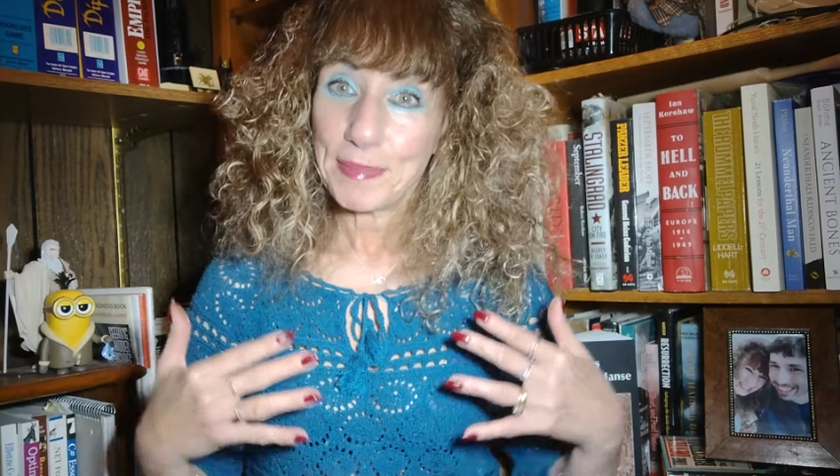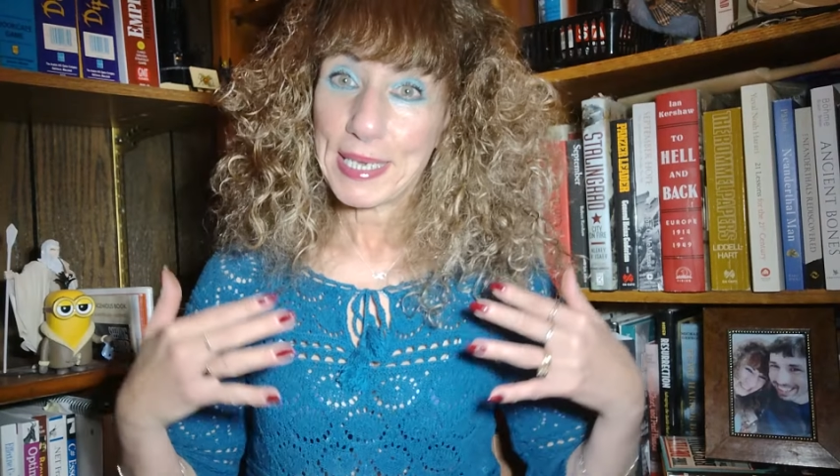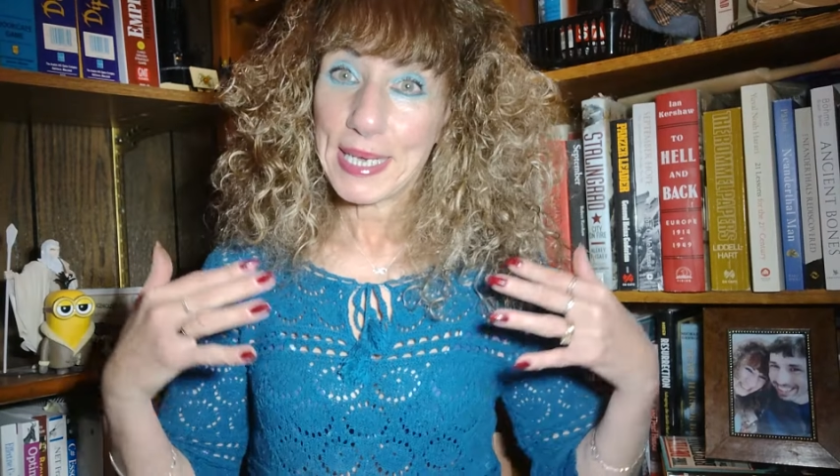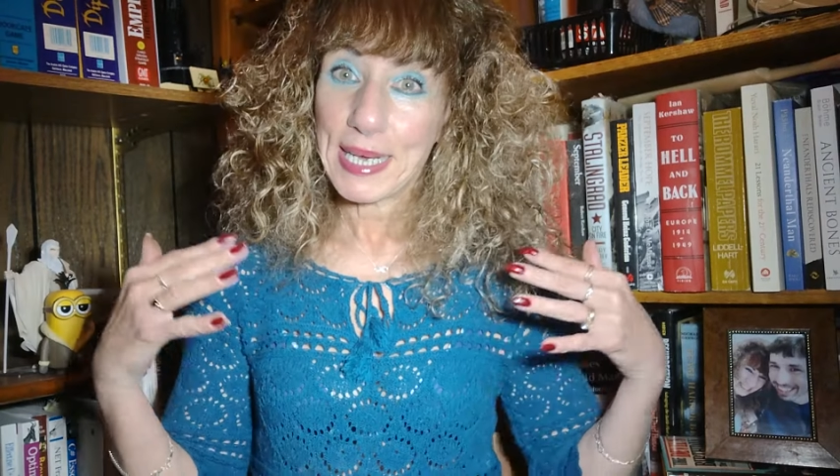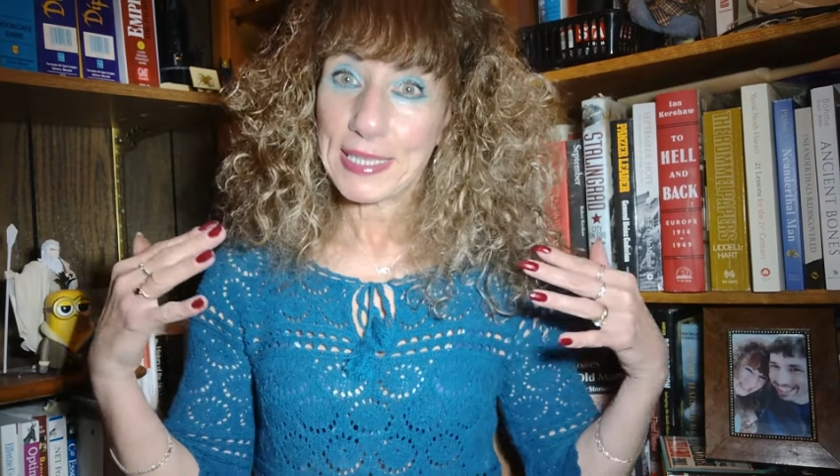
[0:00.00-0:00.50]

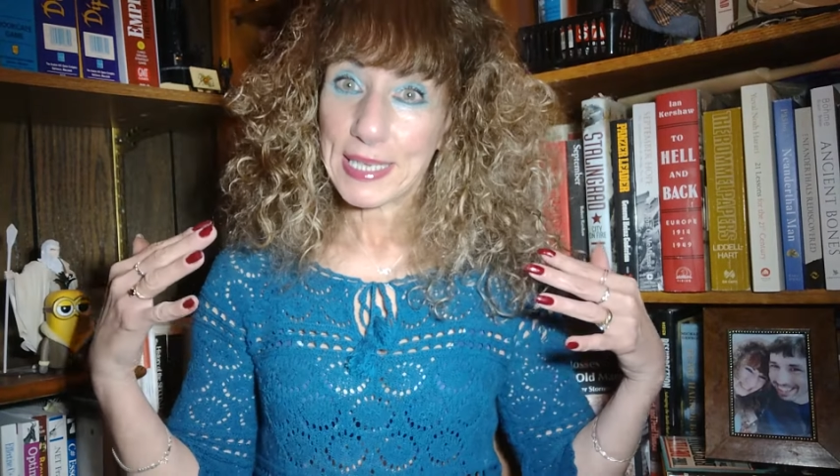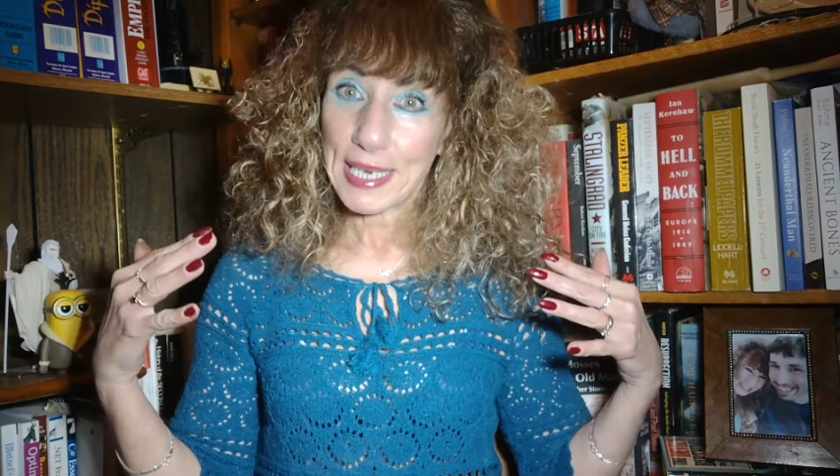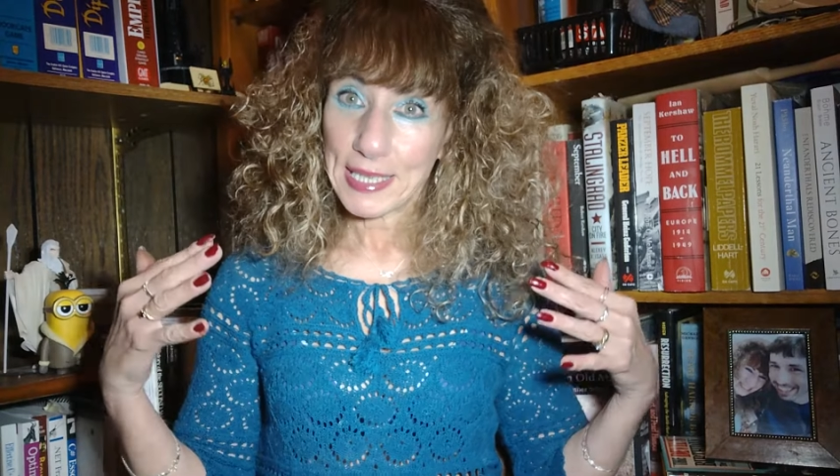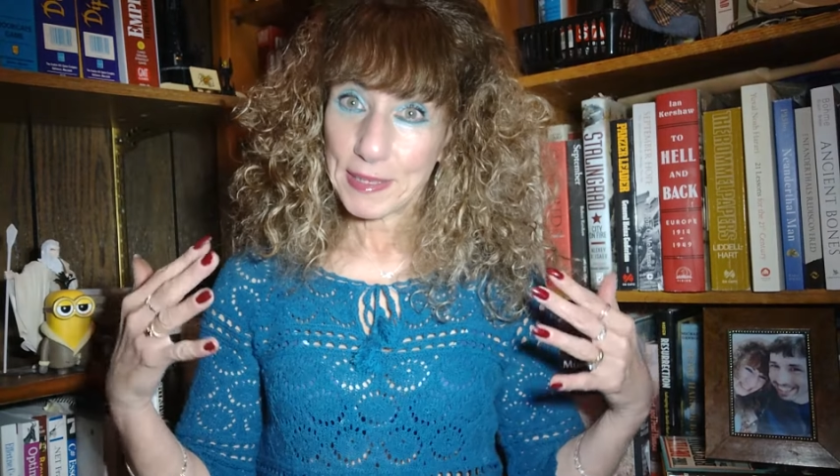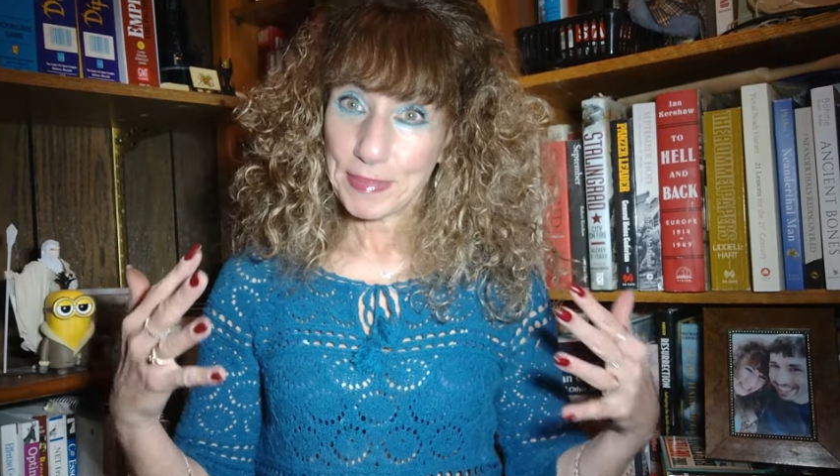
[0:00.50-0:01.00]
be kind to
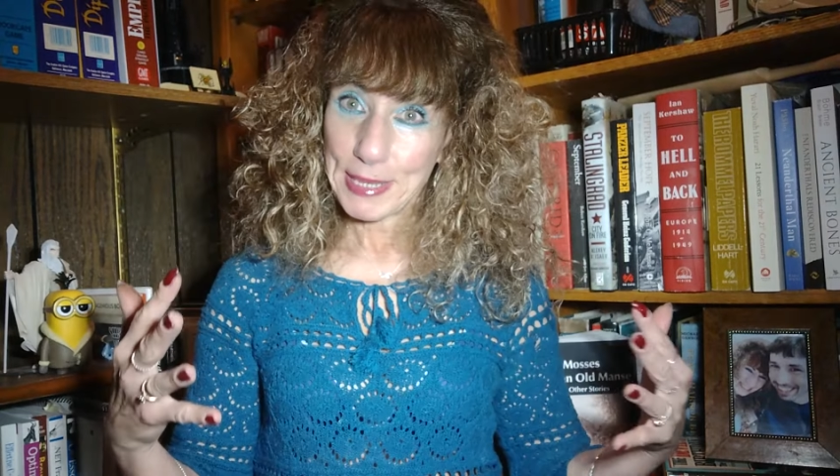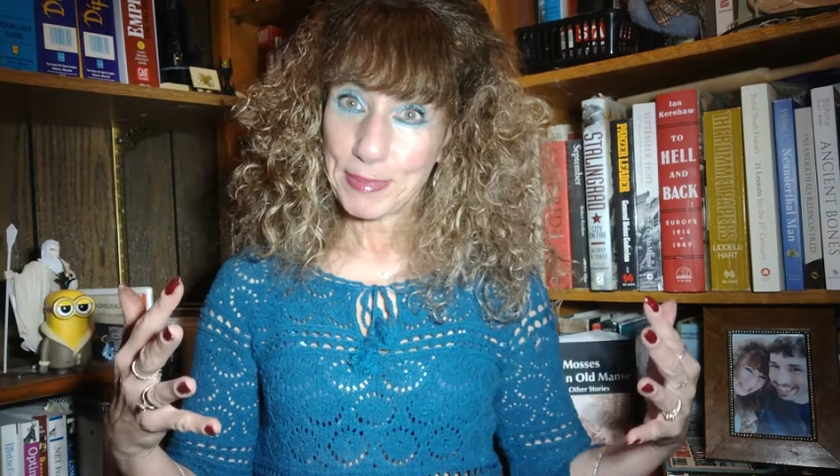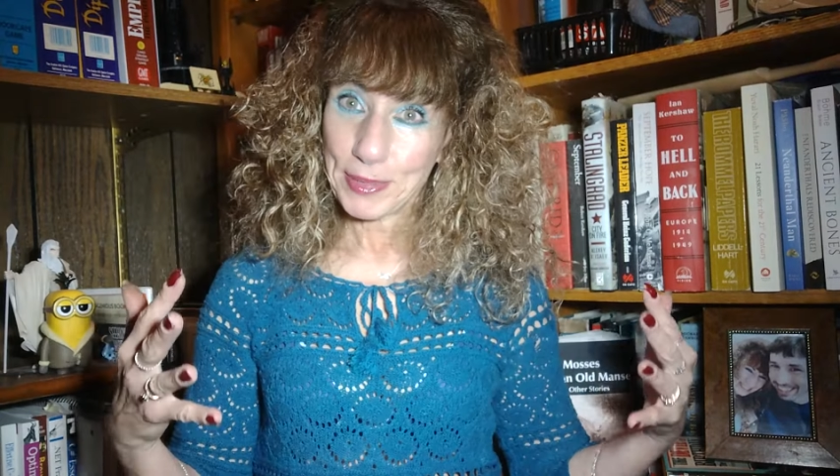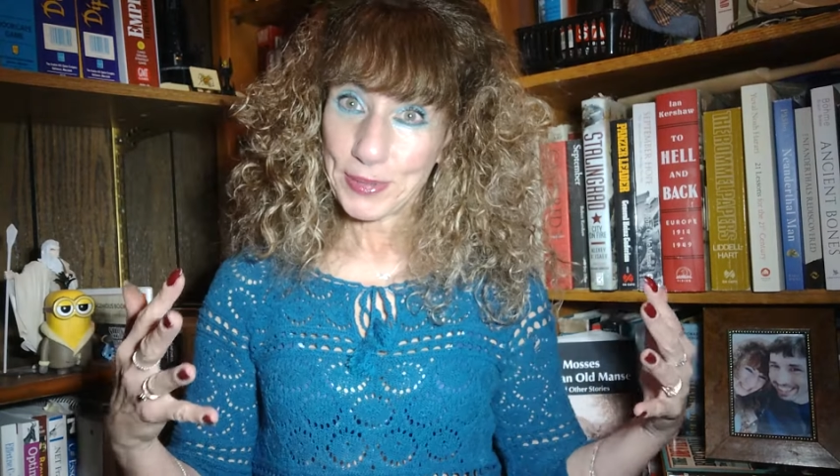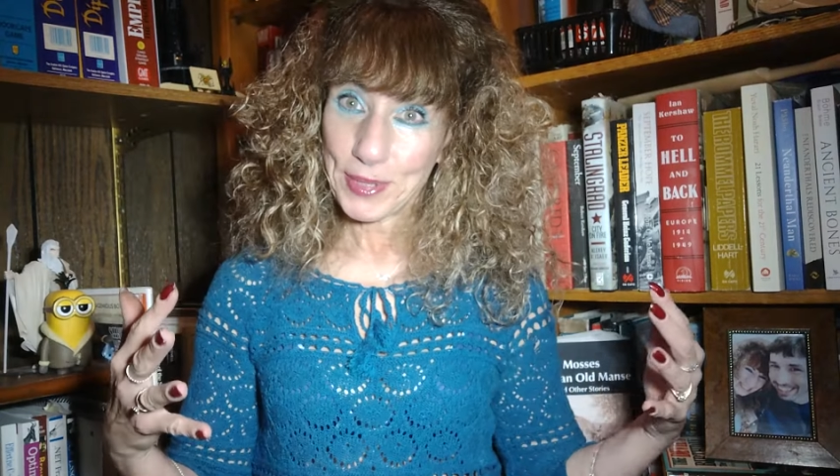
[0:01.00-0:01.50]
other
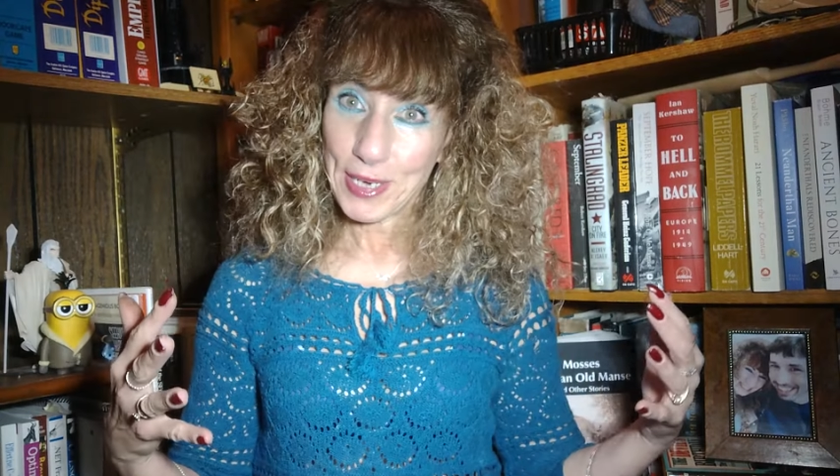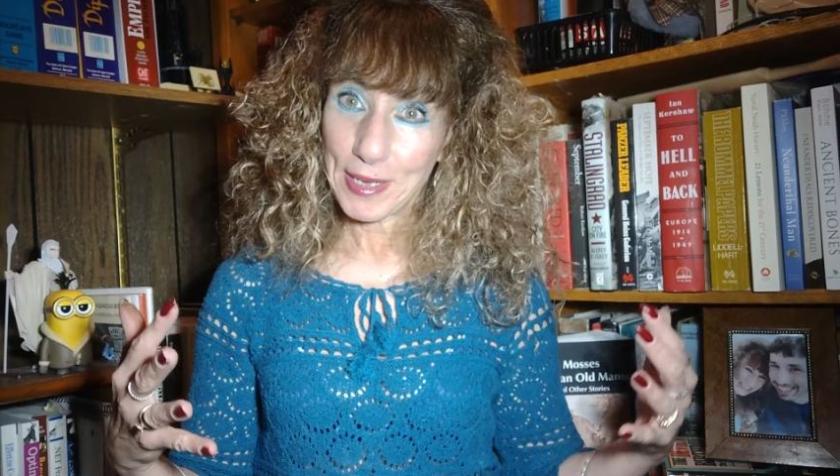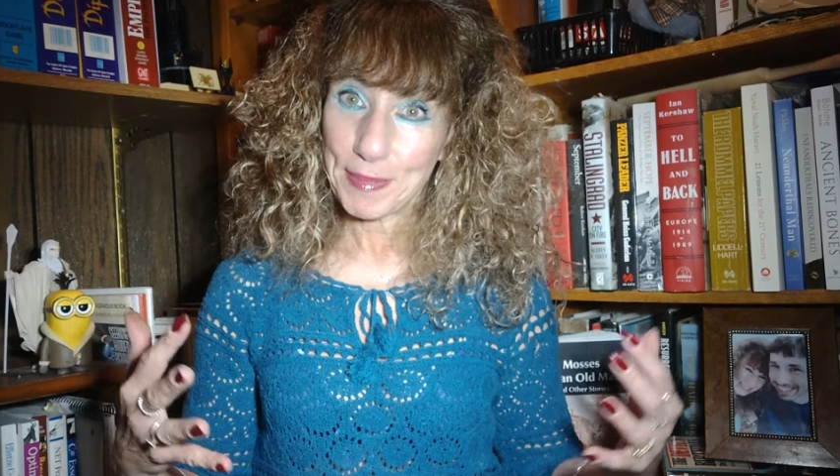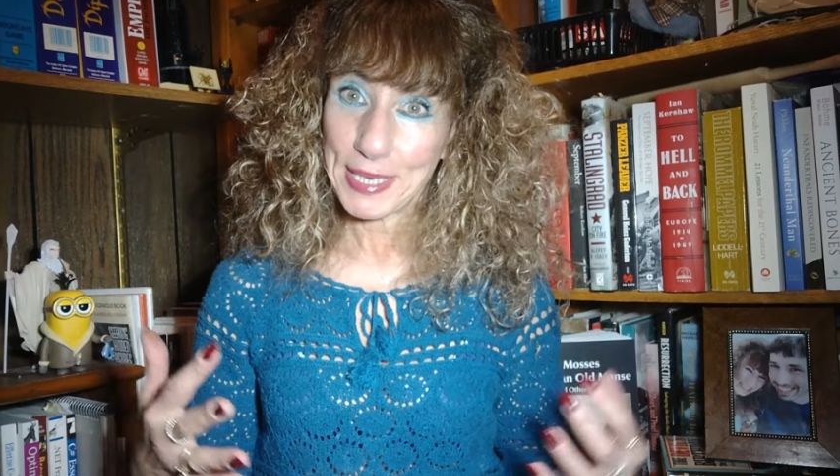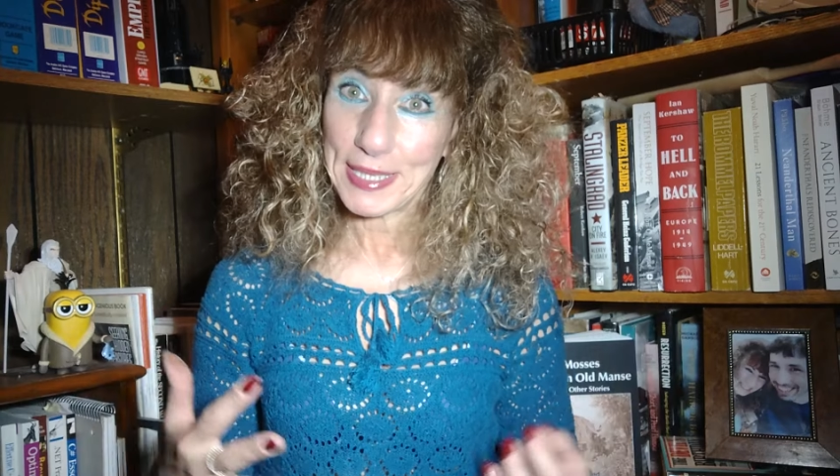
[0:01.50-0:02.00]
people who
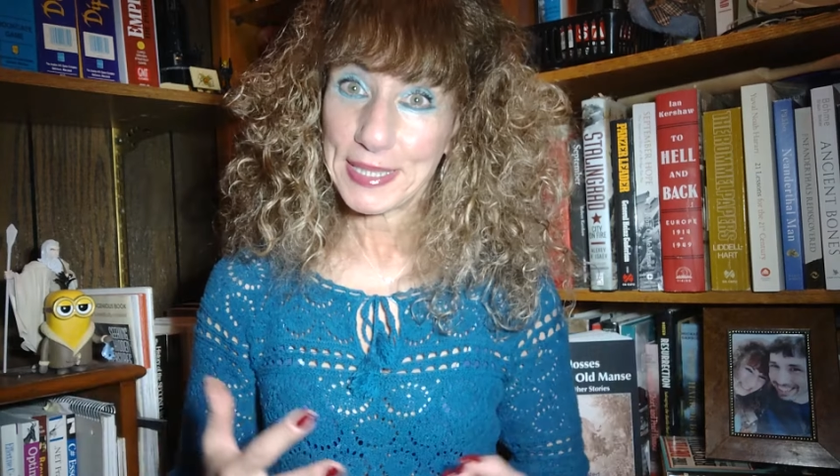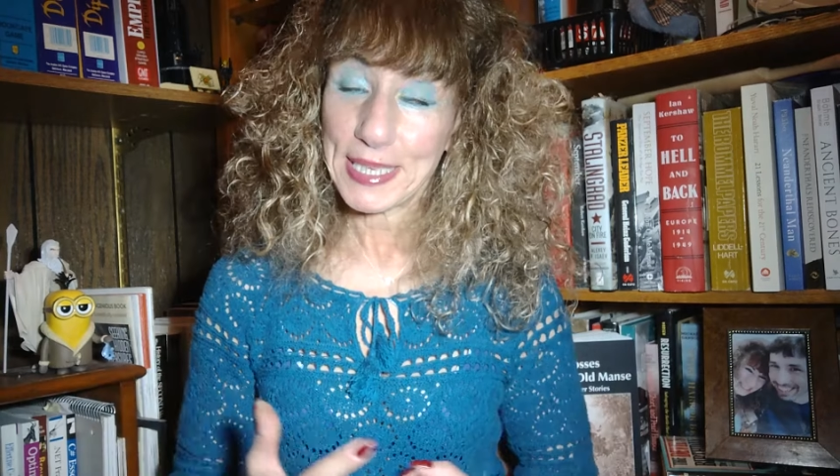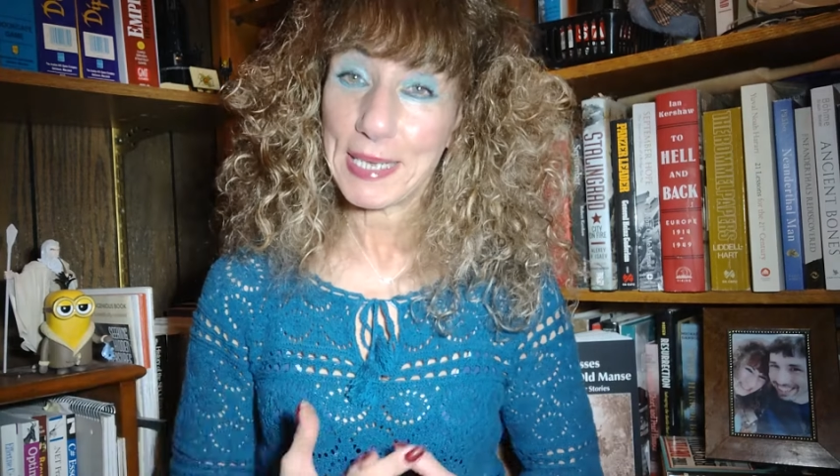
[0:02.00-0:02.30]
comment,